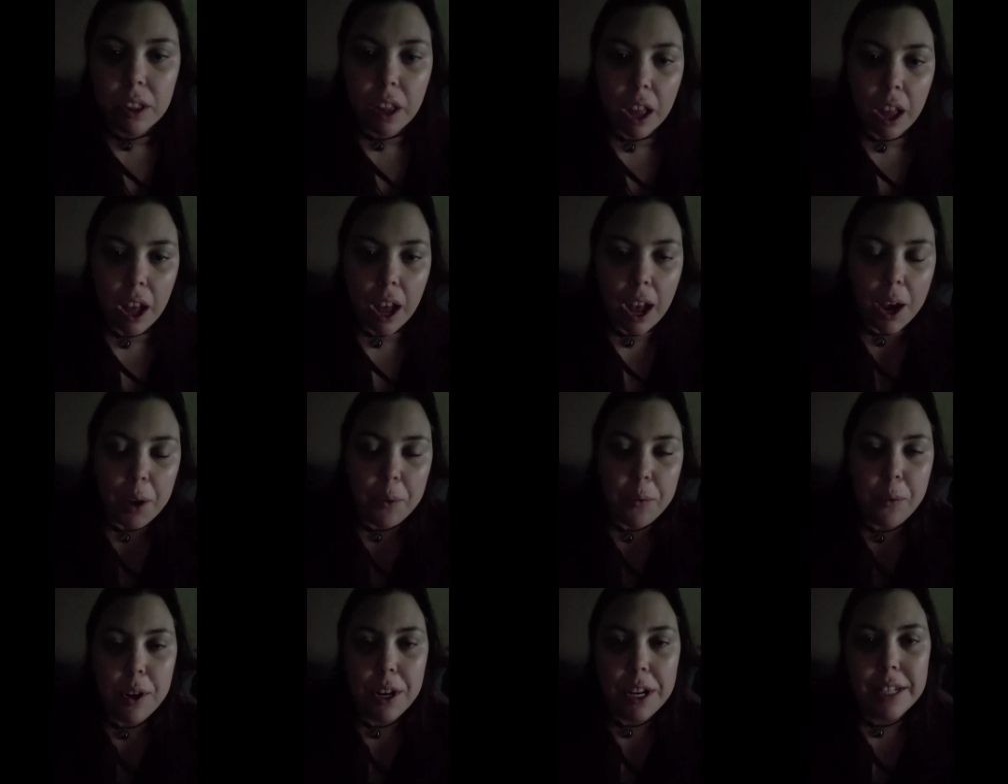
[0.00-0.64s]

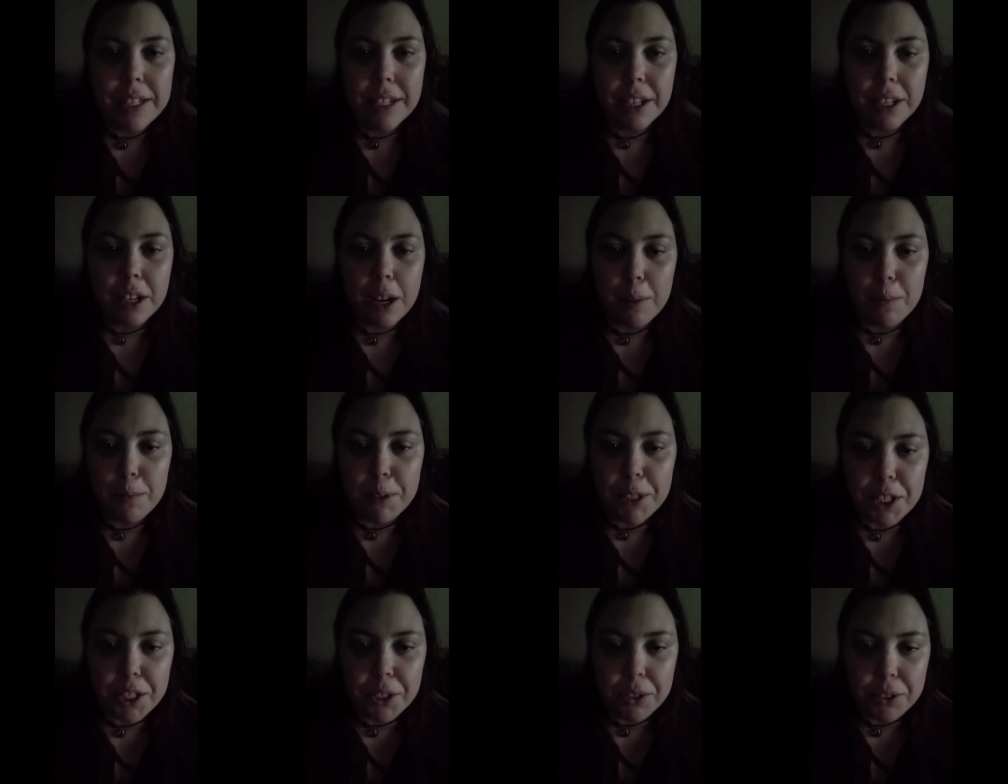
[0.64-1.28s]
wanted to
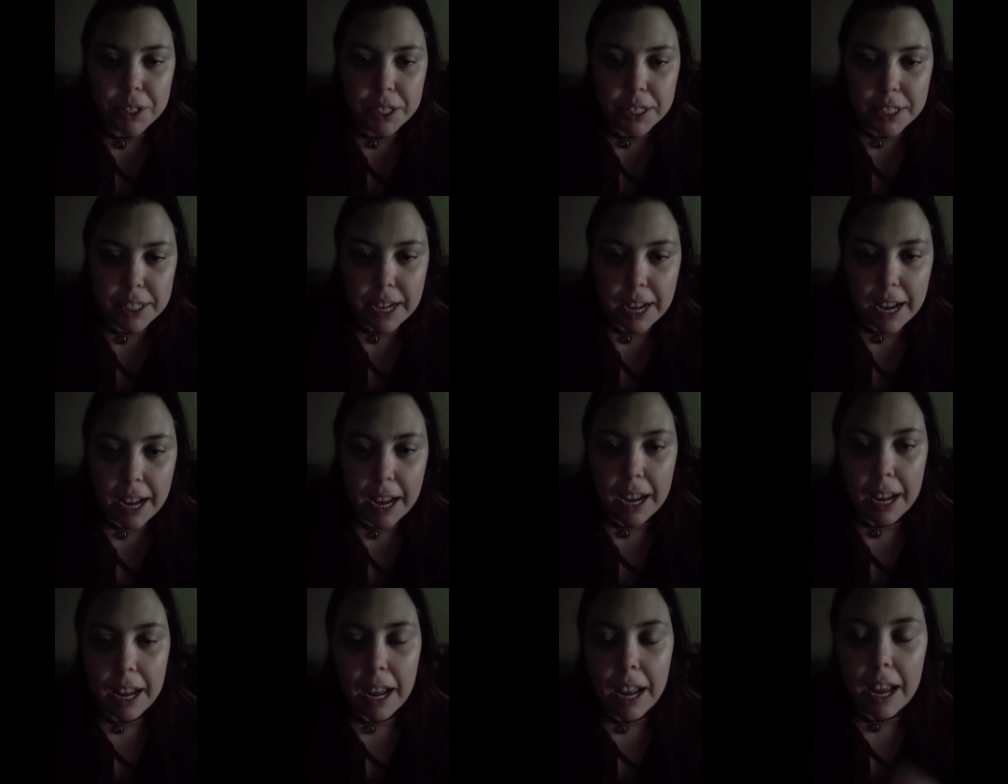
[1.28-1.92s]
come to you
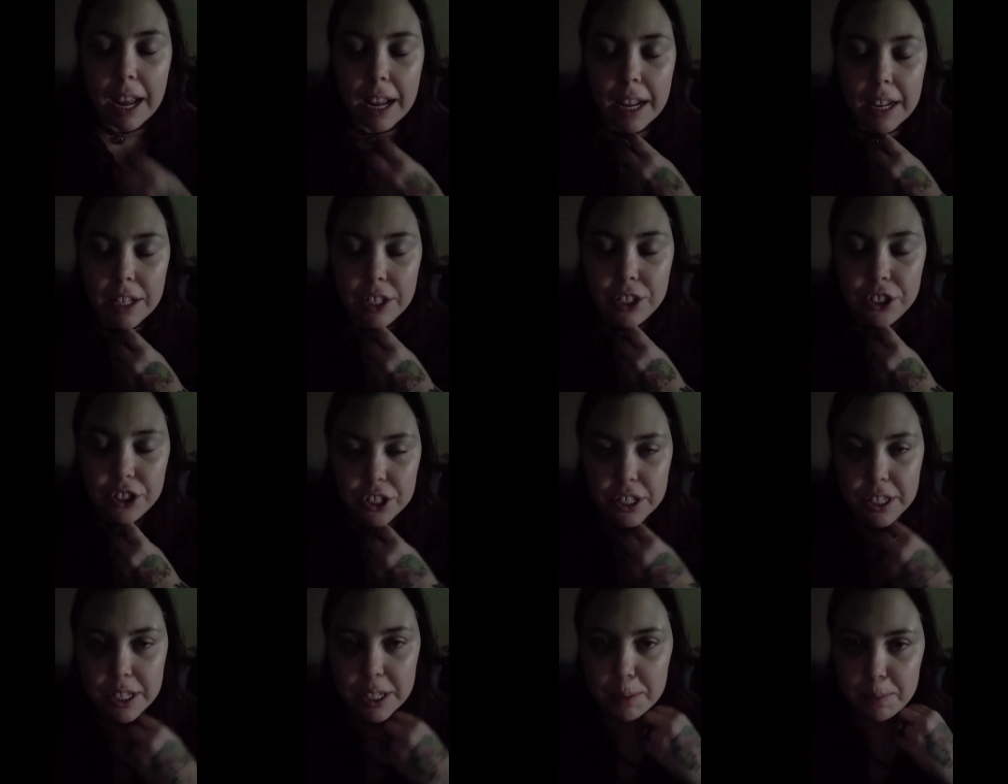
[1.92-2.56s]
today and
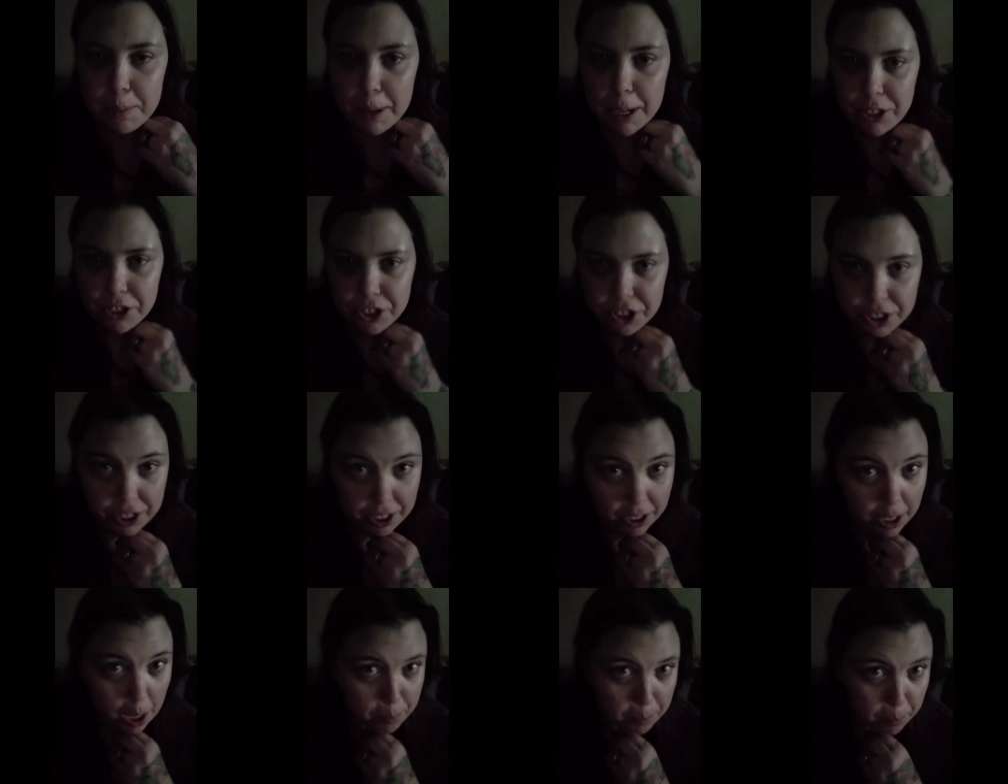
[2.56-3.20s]
just mention
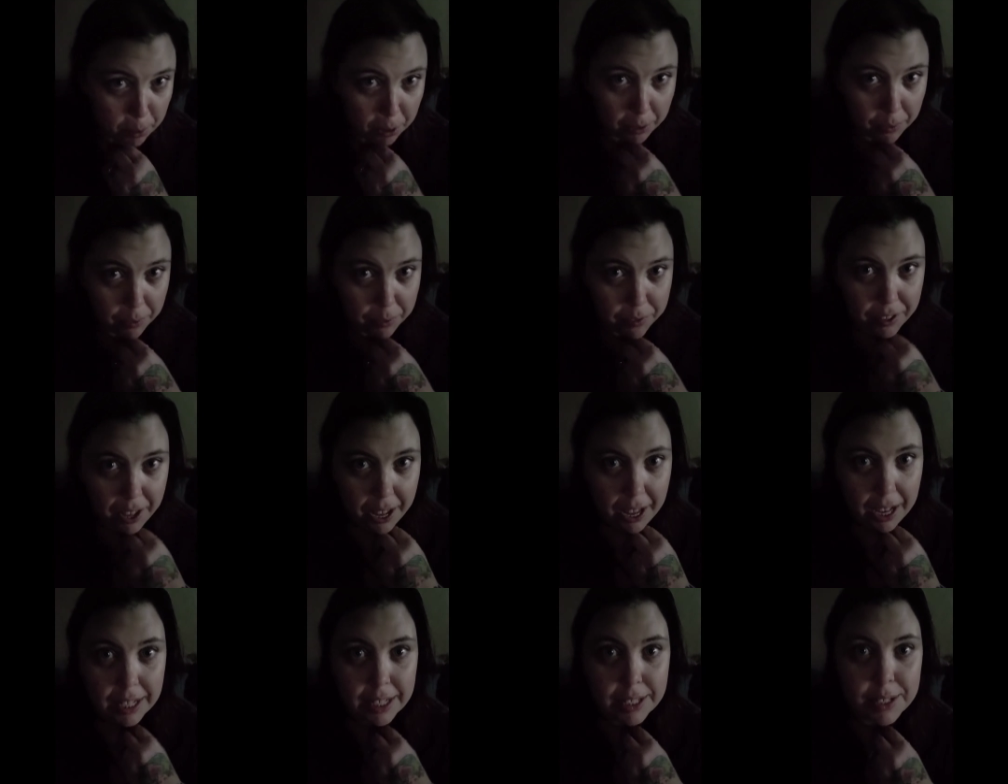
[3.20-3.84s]
a couple of
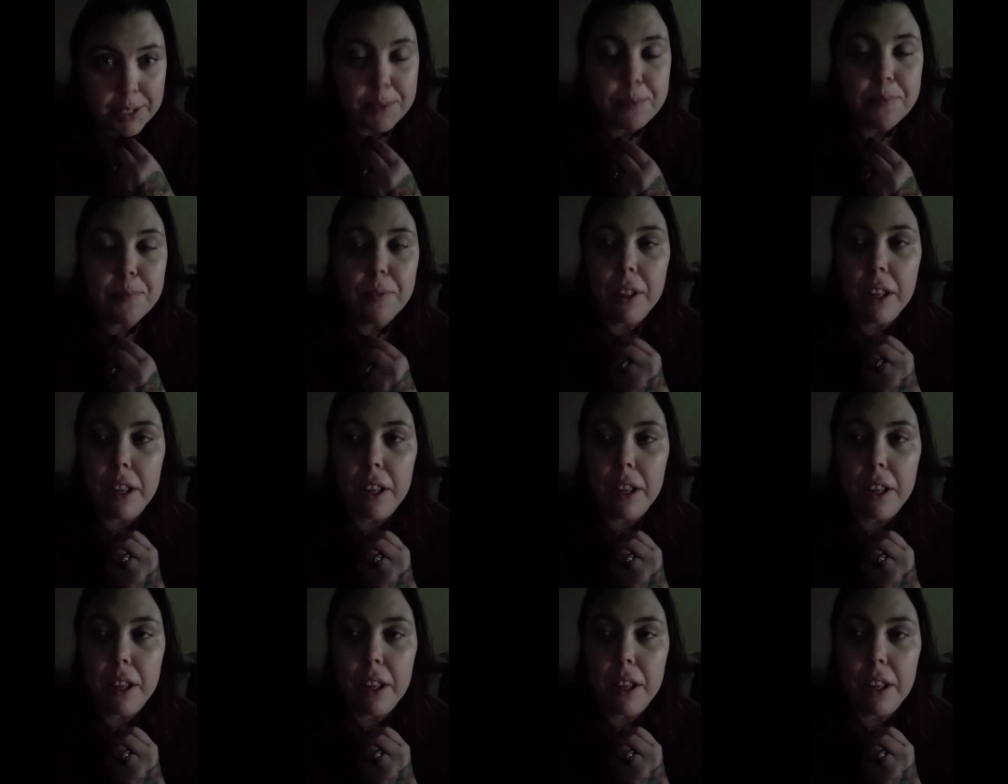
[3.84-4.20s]
things.